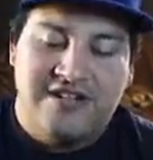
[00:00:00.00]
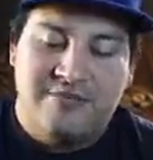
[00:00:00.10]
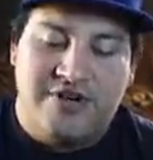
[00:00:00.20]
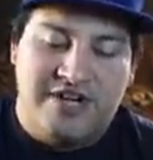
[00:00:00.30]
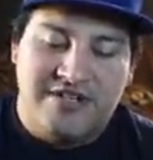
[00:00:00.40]

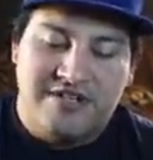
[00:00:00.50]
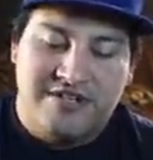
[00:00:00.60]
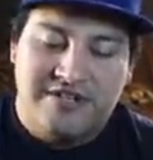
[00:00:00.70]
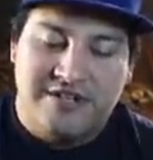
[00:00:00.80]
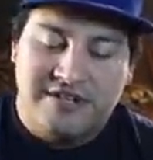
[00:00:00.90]
Come on.
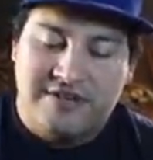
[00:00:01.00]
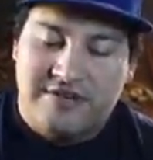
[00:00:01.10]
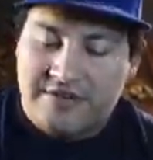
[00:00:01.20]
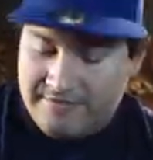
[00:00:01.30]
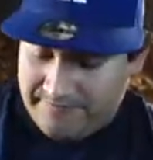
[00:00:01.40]

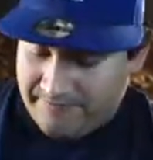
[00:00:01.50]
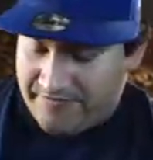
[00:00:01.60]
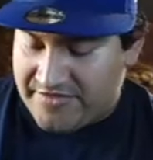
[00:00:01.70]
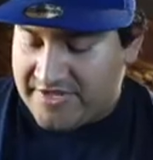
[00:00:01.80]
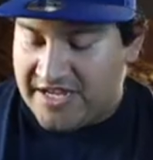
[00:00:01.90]

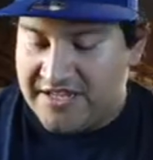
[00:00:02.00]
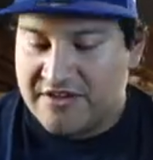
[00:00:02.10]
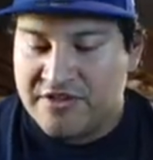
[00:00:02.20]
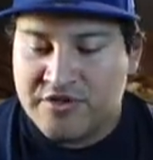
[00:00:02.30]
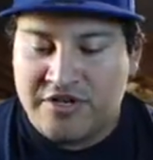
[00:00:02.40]
I think
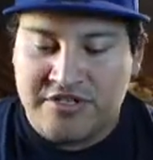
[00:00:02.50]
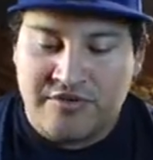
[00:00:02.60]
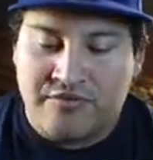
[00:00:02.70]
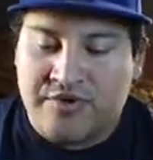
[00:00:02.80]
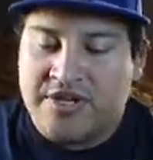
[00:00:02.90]
all the cards on
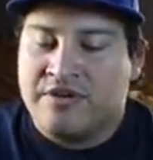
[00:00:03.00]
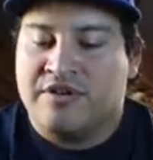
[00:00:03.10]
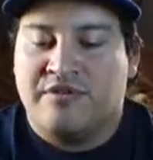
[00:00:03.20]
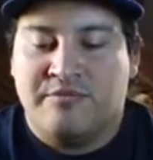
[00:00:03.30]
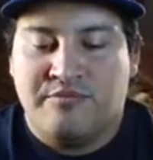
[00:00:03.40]
the right are